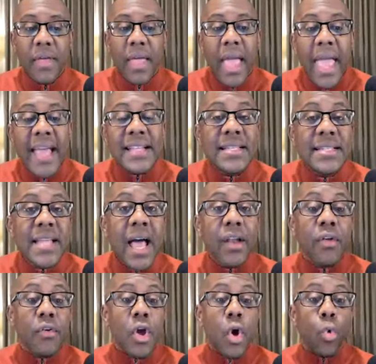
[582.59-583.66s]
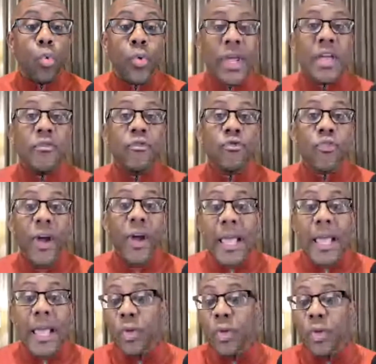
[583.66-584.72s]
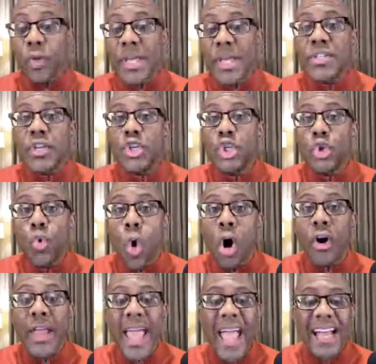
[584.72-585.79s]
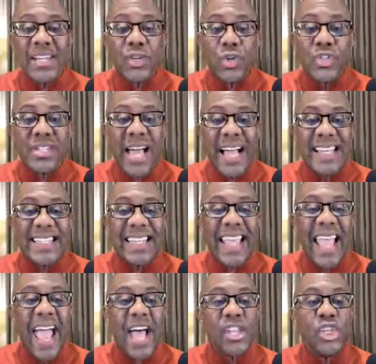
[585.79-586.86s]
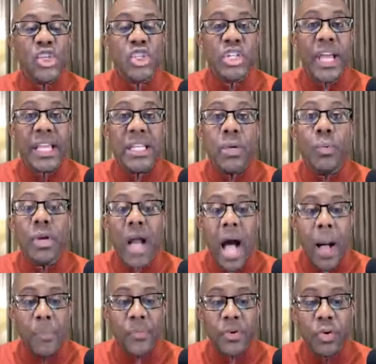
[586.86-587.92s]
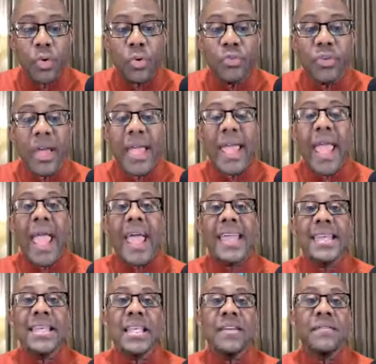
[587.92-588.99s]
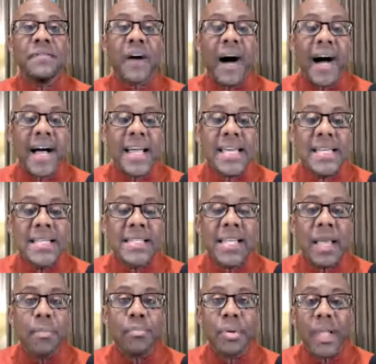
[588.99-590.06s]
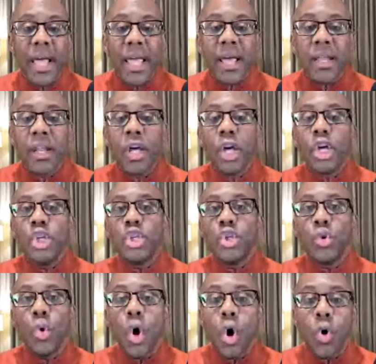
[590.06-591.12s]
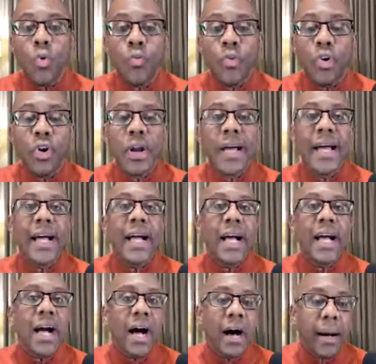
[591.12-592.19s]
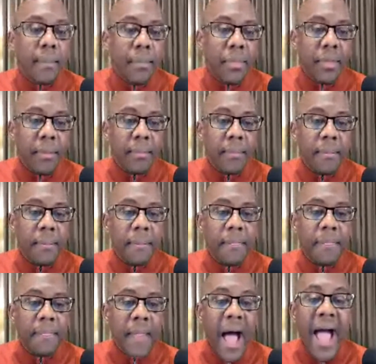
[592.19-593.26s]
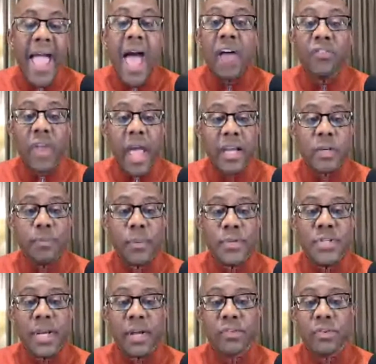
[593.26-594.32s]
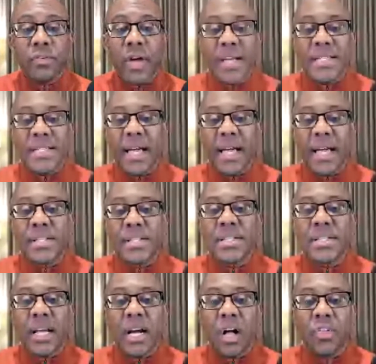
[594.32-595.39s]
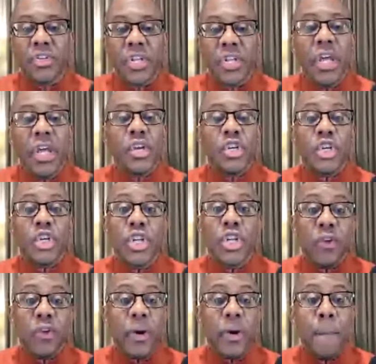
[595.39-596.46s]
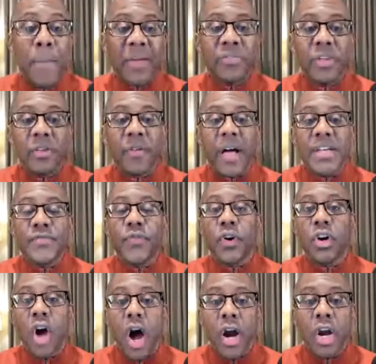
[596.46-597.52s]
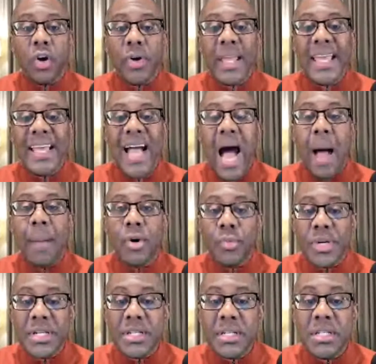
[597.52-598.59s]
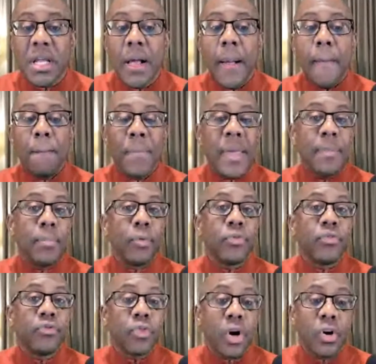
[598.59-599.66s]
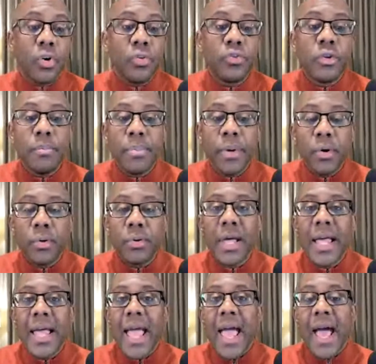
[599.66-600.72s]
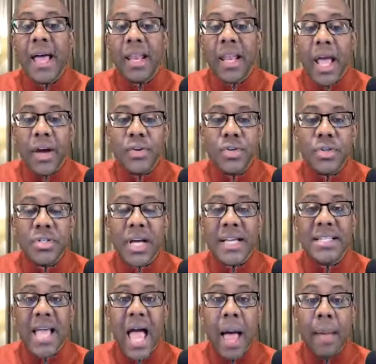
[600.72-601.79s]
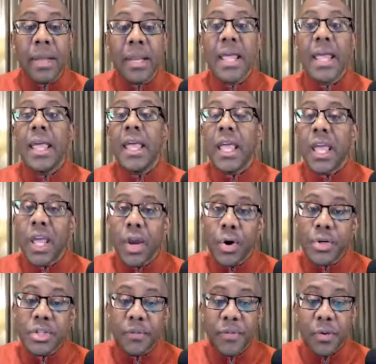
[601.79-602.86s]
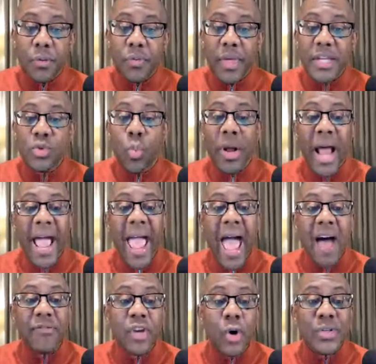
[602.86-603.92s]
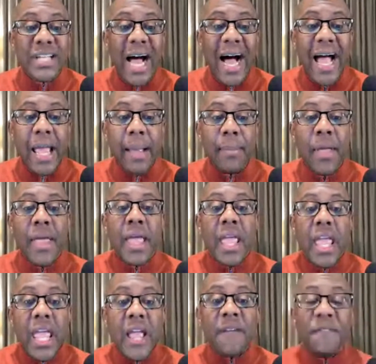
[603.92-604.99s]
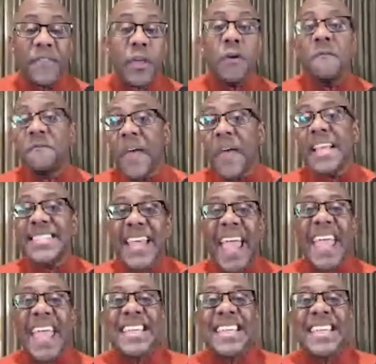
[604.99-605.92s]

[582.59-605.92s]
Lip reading: Instead, reframe the reasons you aren't exercising as genuine obstacles and devise a plan to overcome them. I asked experts in exercise science and psychology to share their best advice for conquering common reasons people struggle to build an exercise habit. Here's a few things. One, I have no time. If you face a